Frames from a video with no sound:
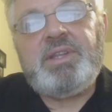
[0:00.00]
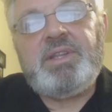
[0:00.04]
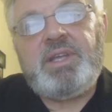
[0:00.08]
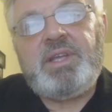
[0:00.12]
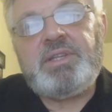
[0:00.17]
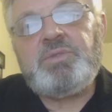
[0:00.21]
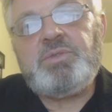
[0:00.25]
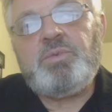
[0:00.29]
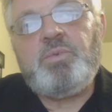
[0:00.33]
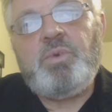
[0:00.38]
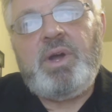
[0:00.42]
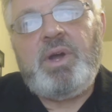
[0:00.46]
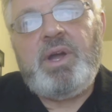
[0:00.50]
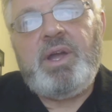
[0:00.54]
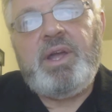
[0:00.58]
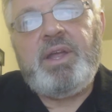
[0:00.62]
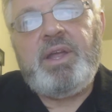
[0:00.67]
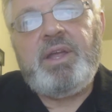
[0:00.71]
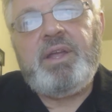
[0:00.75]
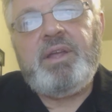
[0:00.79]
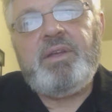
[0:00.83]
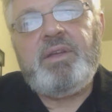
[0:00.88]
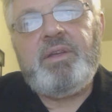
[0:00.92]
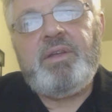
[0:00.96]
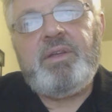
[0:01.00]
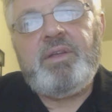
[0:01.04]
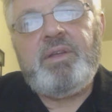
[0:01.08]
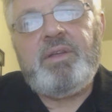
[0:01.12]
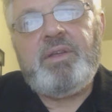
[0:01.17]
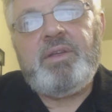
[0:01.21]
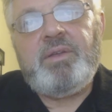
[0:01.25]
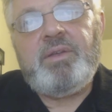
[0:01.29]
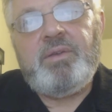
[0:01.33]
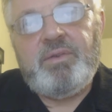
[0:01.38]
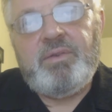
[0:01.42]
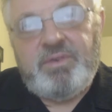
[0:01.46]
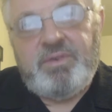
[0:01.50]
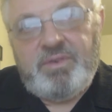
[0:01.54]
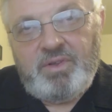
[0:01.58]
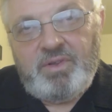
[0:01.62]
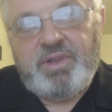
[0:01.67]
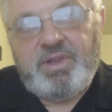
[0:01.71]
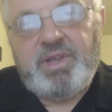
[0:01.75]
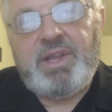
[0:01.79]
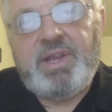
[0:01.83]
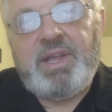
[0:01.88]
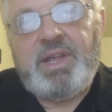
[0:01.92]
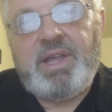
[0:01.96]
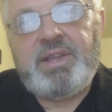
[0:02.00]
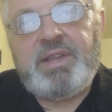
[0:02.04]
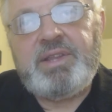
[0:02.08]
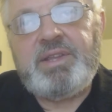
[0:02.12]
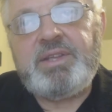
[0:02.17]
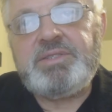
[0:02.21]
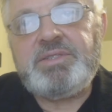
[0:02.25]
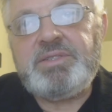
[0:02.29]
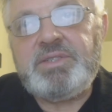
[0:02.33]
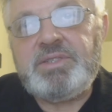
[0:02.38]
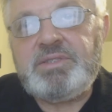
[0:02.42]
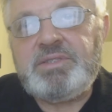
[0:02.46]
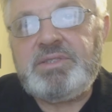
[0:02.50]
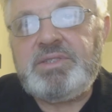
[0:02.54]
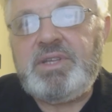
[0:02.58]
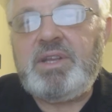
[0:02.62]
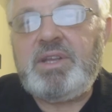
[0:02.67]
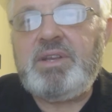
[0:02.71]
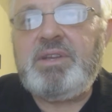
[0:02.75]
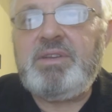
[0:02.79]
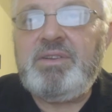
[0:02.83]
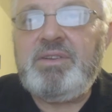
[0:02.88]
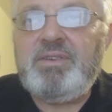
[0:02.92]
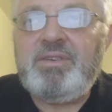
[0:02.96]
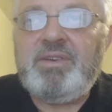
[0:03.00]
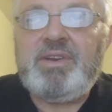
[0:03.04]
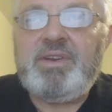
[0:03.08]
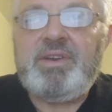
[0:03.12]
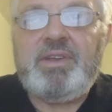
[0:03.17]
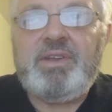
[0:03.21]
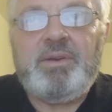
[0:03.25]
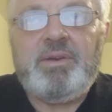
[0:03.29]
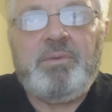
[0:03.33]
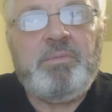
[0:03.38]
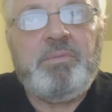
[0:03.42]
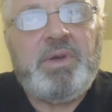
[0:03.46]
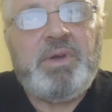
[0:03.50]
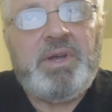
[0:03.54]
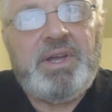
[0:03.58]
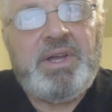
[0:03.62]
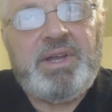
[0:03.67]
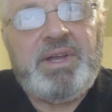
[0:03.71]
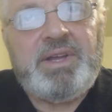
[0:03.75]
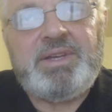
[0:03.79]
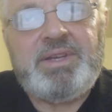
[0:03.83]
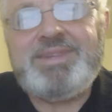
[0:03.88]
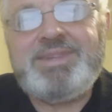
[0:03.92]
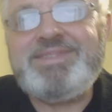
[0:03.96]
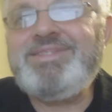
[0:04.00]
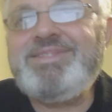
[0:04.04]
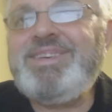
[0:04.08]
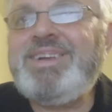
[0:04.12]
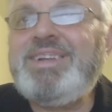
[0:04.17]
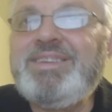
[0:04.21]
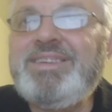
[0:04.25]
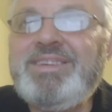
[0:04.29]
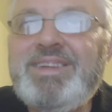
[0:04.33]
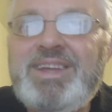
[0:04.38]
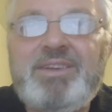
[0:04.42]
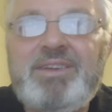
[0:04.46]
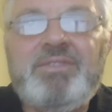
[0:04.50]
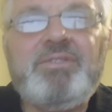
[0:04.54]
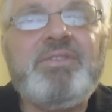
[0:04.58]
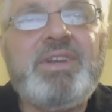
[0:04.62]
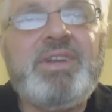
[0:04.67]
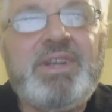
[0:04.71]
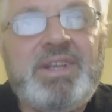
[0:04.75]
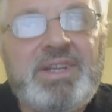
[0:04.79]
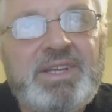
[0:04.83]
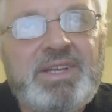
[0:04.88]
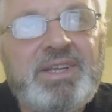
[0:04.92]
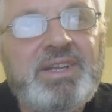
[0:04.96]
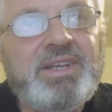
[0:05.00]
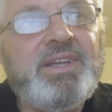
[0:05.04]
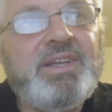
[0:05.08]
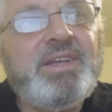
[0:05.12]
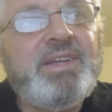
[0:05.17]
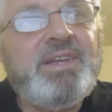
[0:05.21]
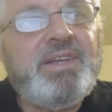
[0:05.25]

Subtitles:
That's why you're looking at this and saying, you're out of your mind. Well, not really.